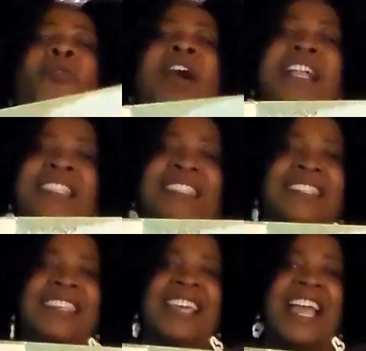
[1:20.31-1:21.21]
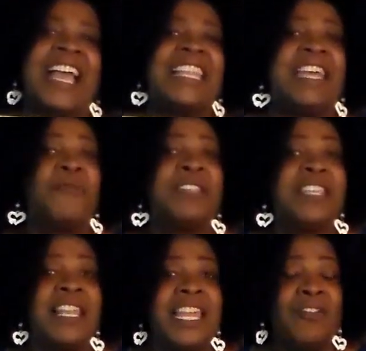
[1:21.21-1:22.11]
Once, there
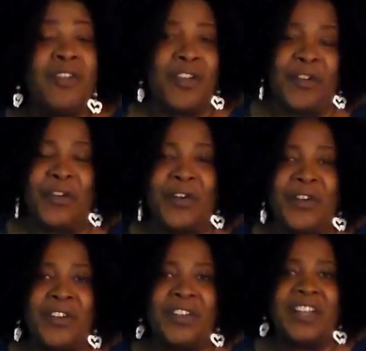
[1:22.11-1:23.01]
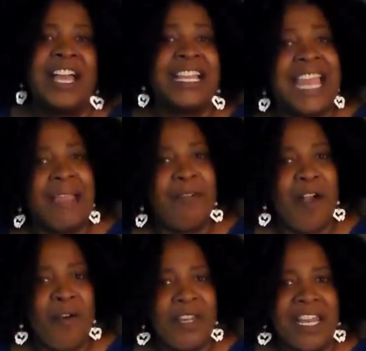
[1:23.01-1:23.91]
was a little girl
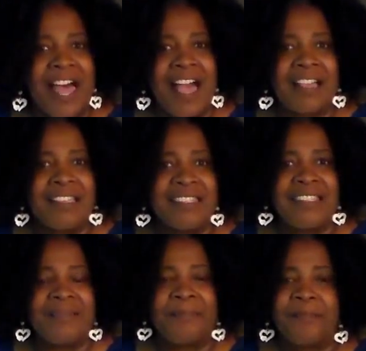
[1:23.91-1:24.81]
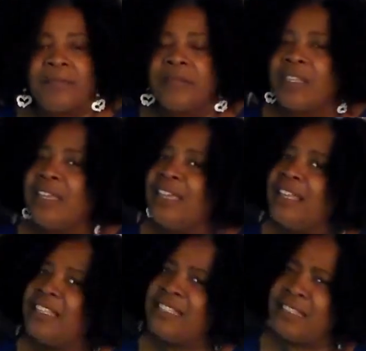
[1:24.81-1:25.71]
named Goldilocks.
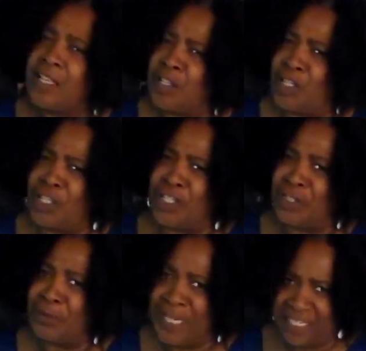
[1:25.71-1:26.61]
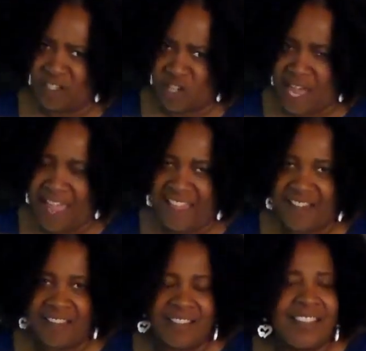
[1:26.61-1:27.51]
"Such a sweet
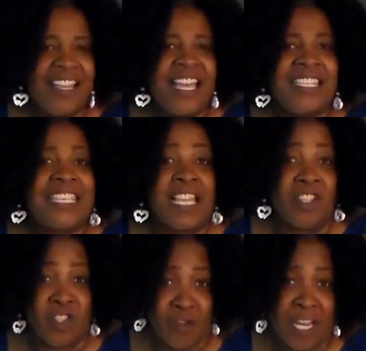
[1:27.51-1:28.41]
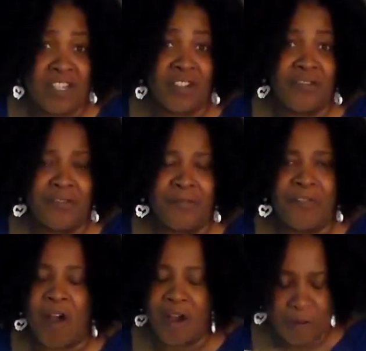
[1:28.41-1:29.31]
child," said a stranger from
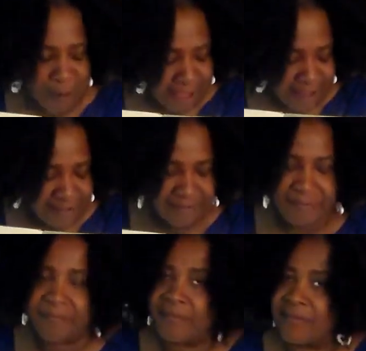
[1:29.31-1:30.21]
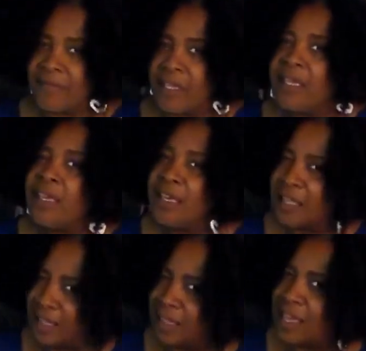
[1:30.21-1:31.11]
far away.
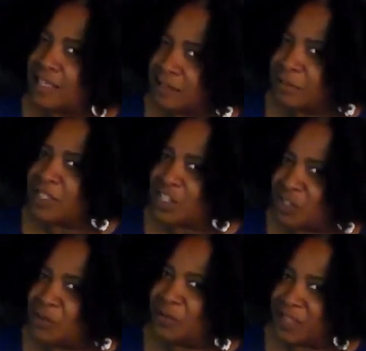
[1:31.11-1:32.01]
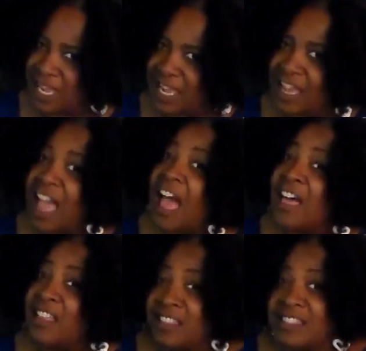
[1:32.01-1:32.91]
"That's what you think,"
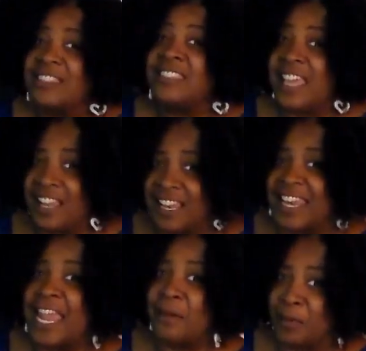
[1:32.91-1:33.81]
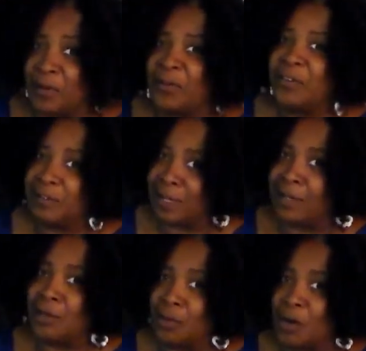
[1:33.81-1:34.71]
said a neighbor
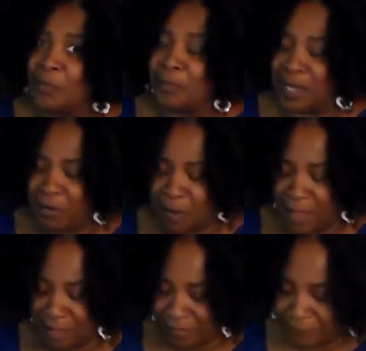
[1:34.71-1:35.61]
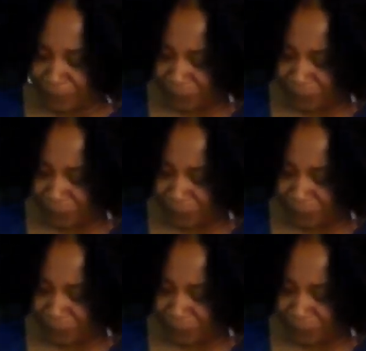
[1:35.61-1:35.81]
that knew her pretty well.